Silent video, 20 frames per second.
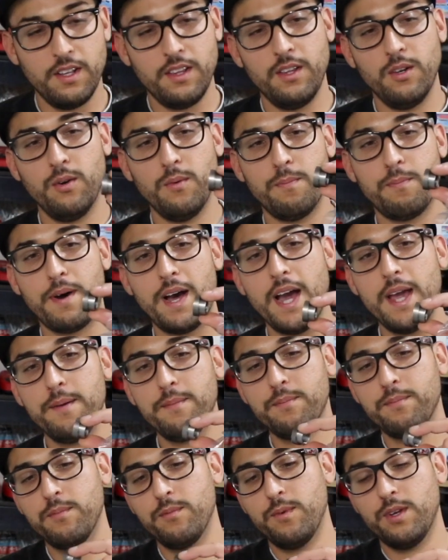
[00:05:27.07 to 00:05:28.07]
a little
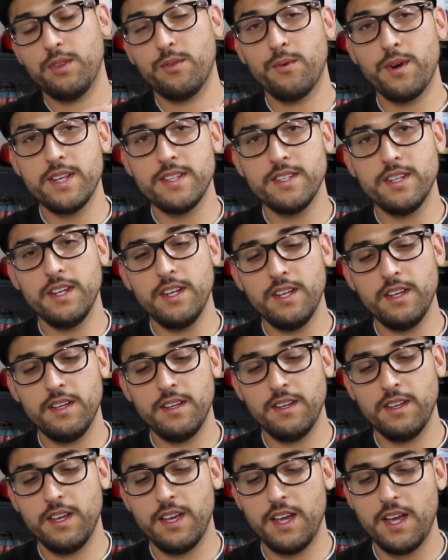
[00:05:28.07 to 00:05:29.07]
pipe with threads in
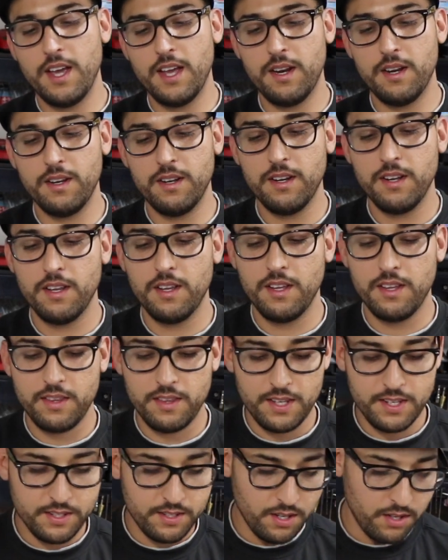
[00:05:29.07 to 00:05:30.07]
it, and
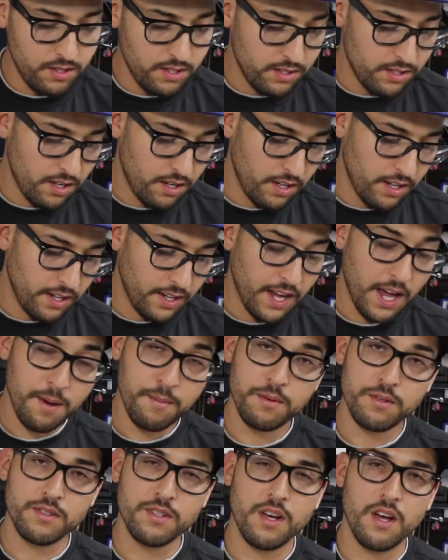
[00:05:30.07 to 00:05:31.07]
they sell these on like
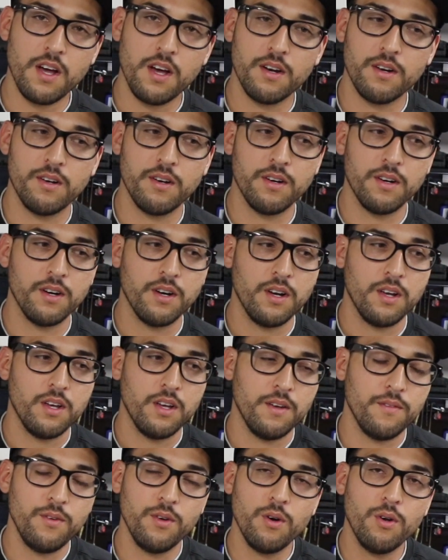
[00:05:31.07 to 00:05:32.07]
Amazon, or
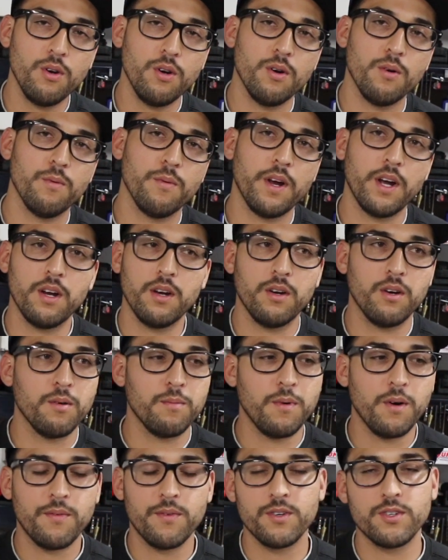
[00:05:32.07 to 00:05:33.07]
if you go to
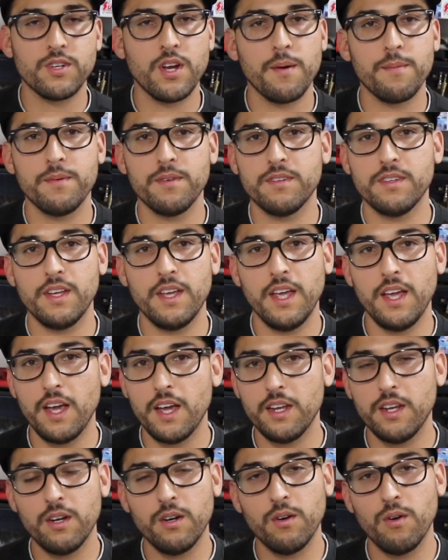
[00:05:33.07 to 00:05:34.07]
your muffler shop and say,
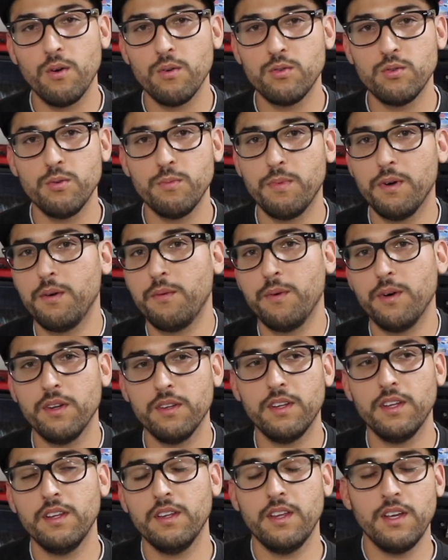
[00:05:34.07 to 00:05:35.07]
hey, I need an O2 bung
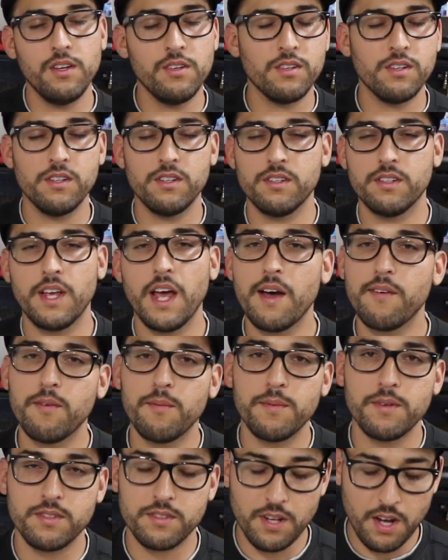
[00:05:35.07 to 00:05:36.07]
welded, they usually just have
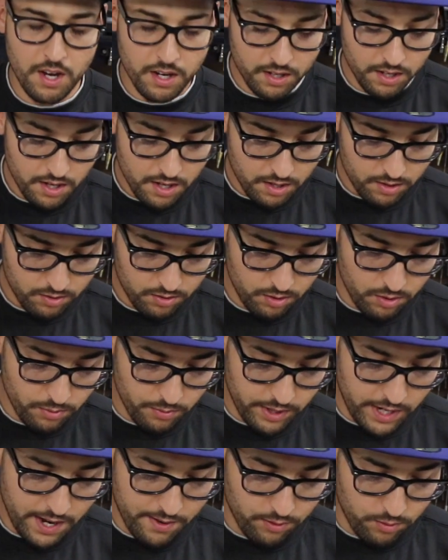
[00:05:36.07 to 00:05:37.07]
them in stock, so you
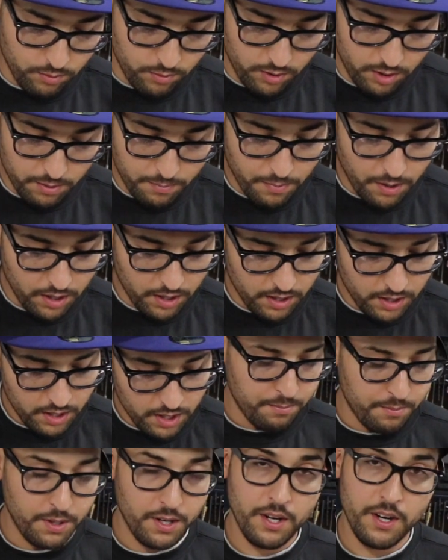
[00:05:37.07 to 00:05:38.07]
don't really have to worry about
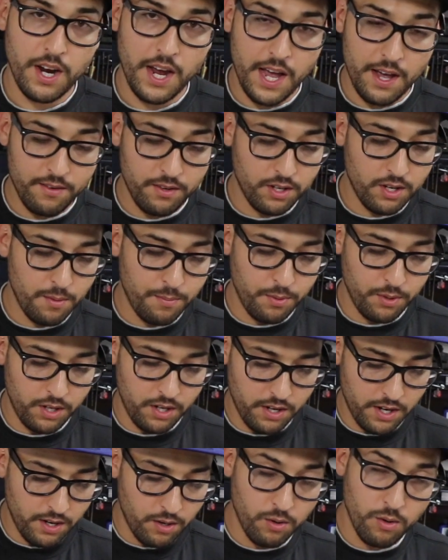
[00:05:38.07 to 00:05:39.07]
it. But here I have a couple
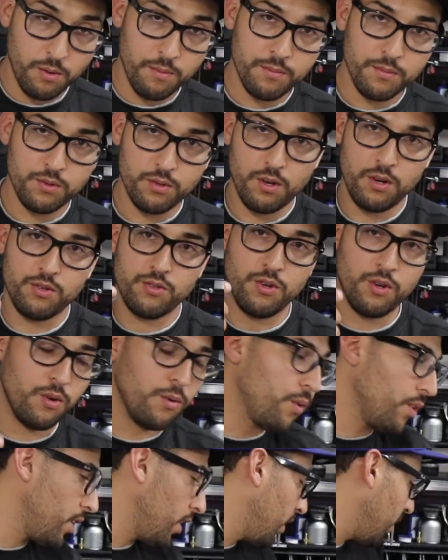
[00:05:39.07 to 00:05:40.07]
here at home, so I'll show you what they